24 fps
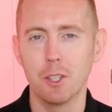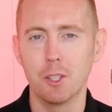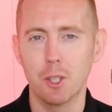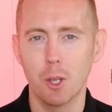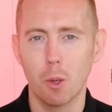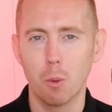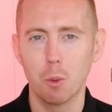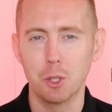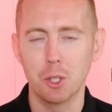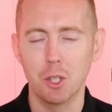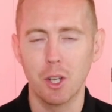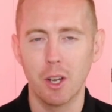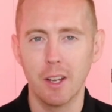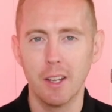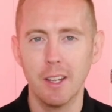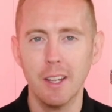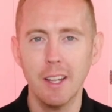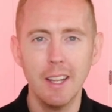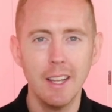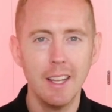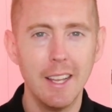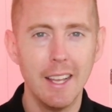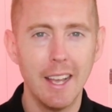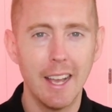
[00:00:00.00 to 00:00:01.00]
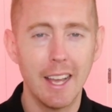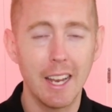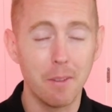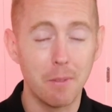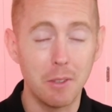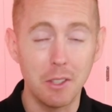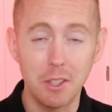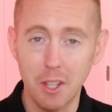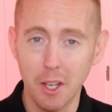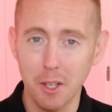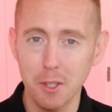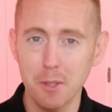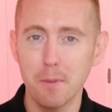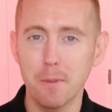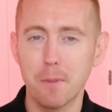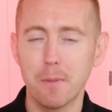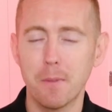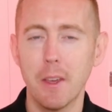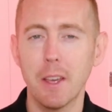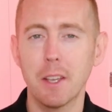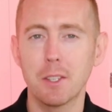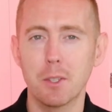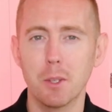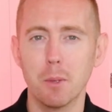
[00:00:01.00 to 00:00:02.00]
Solskjaer. And if he doesn't
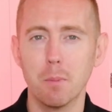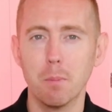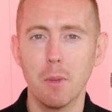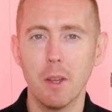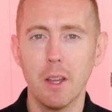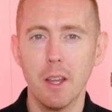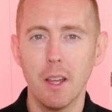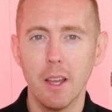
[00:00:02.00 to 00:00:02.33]
fix them,